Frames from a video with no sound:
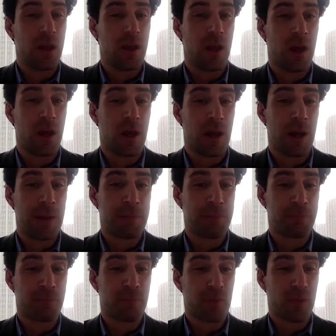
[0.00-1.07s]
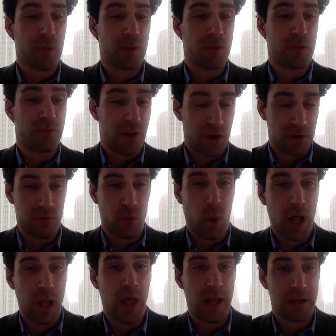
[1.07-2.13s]
fared
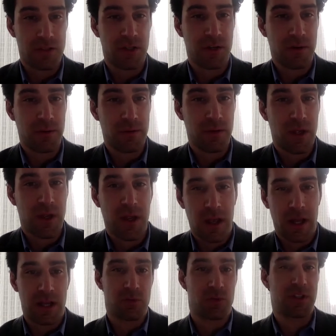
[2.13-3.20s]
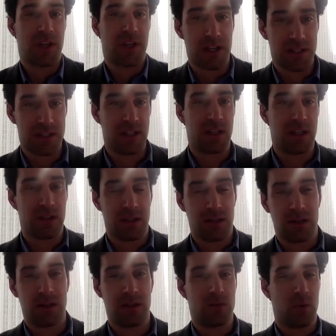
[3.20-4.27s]
well last year. And as we're kind of seeing the
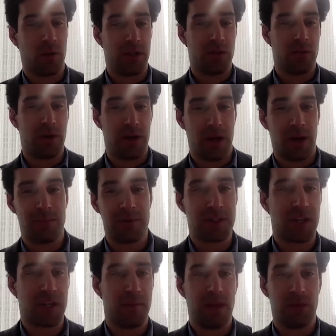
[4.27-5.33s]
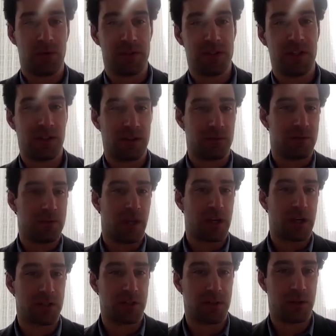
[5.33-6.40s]
2020 numbers come in, we're seeing that there was
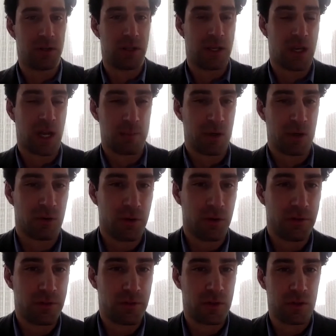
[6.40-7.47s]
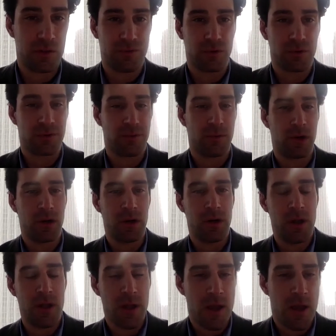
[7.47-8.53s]
actually economic growth in the fourth quarter.
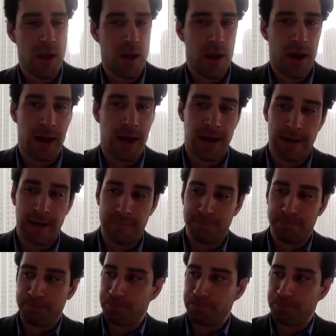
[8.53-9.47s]
But